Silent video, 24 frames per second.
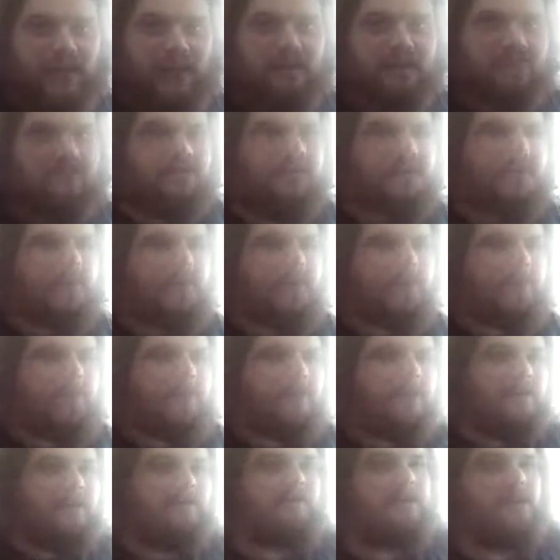treasure is going to
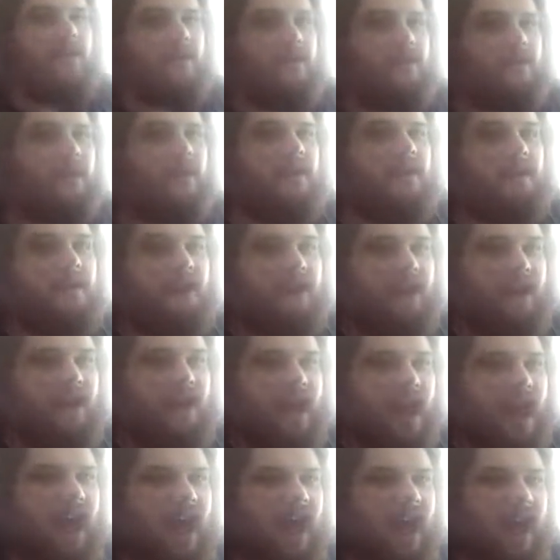be. So
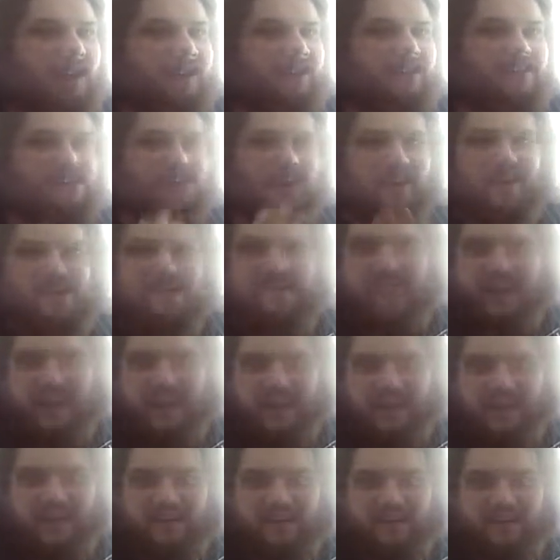I start
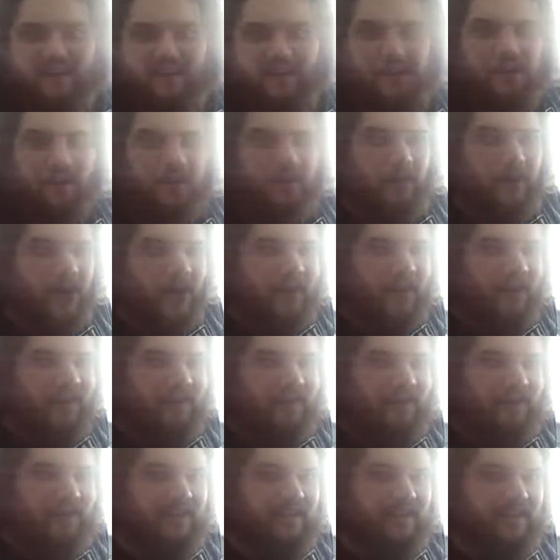digging with a
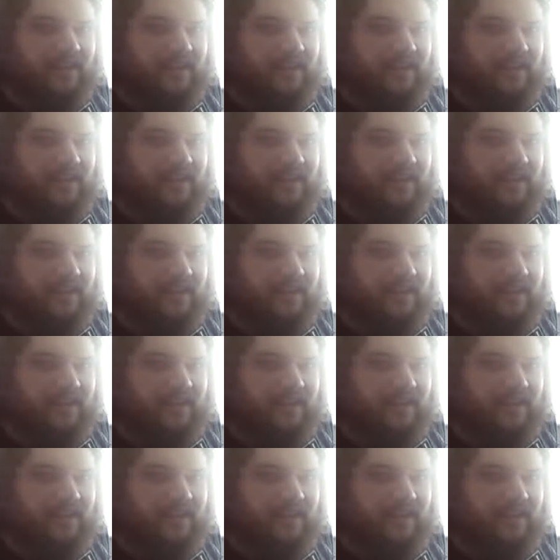rock,